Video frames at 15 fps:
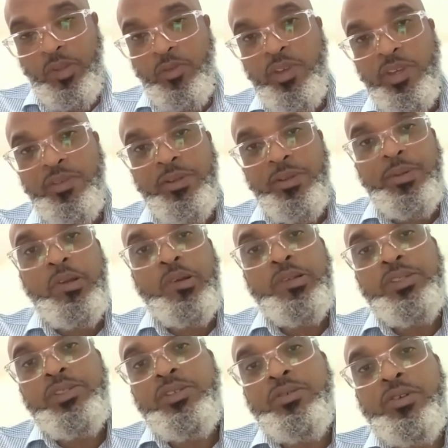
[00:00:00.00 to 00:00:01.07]
you give them
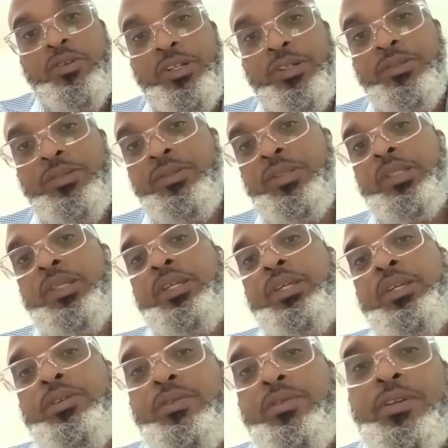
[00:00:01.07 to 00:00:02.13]
non-steroidals,
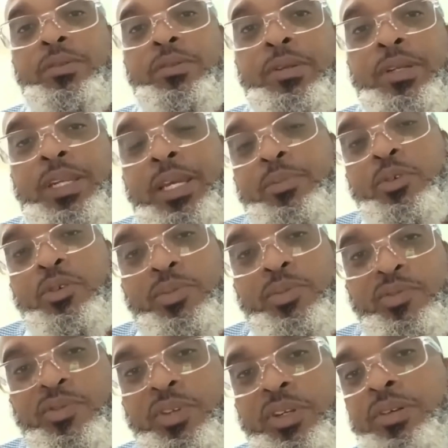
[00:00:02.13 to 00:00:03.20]
you give them
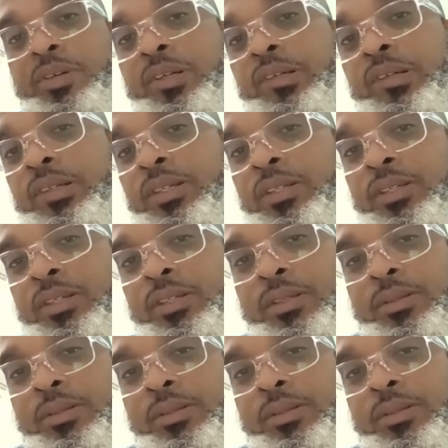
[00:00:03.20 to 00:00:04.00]
Depo-Provera,